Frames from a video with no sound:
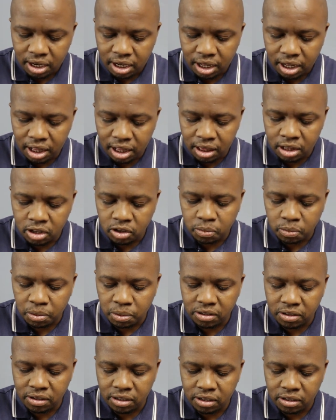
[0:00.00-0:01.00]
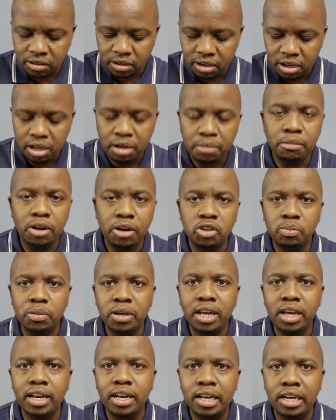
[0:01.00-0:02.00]
in this business must be
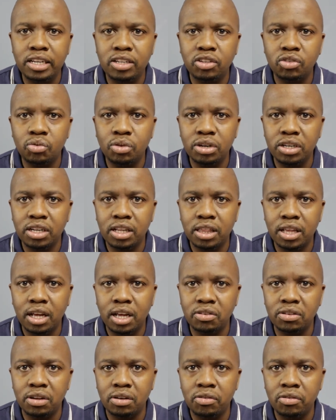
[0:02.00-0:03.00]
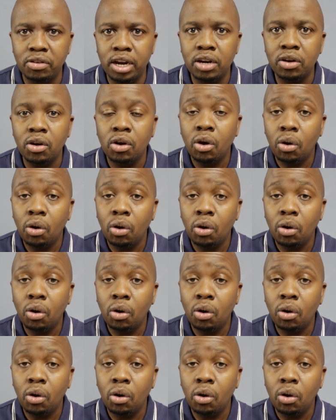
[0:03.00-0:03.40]
at least 20,000 Rand,